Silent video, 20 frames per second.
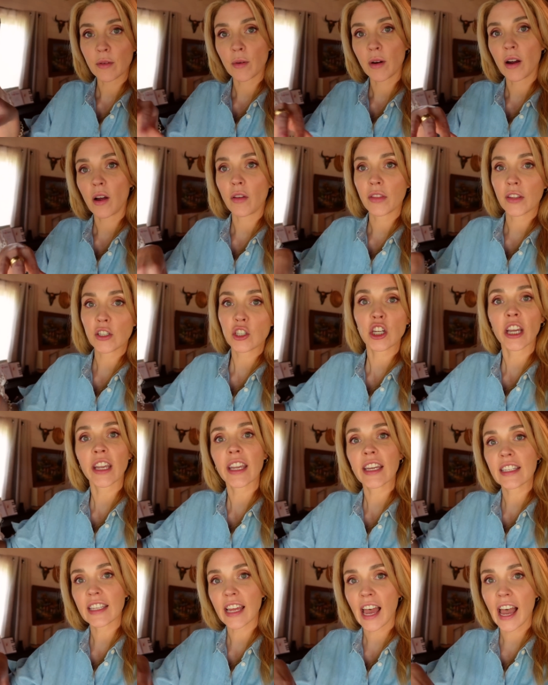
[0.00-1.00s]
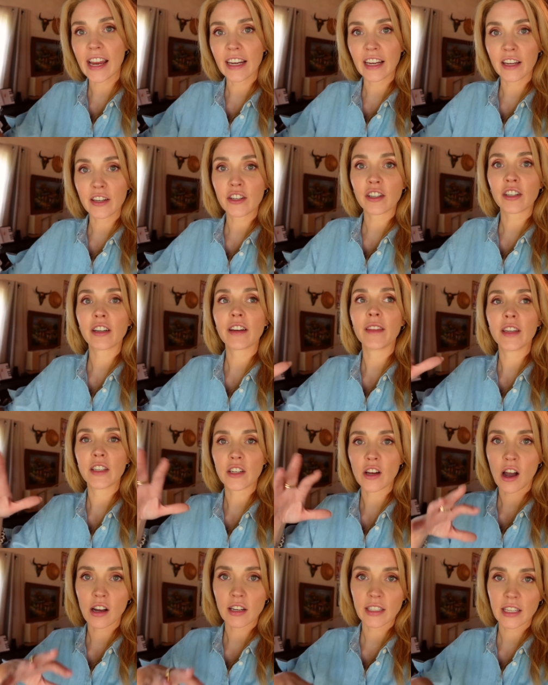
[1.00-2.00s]
where all the chickens hide under and the
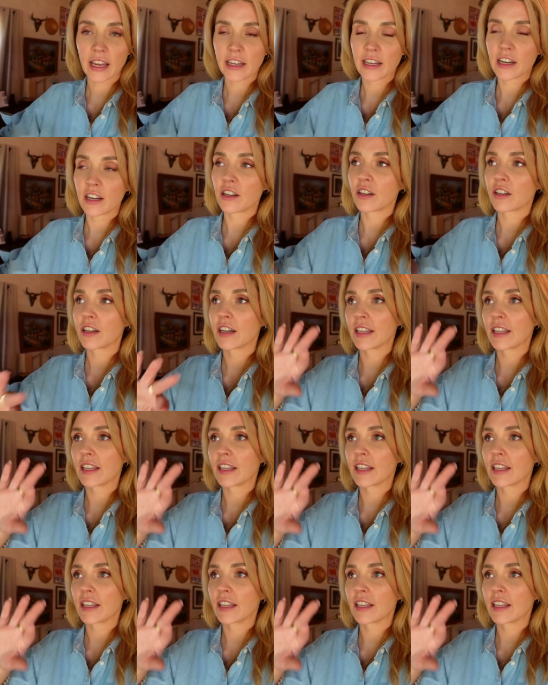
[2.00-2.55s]
dogs hide under,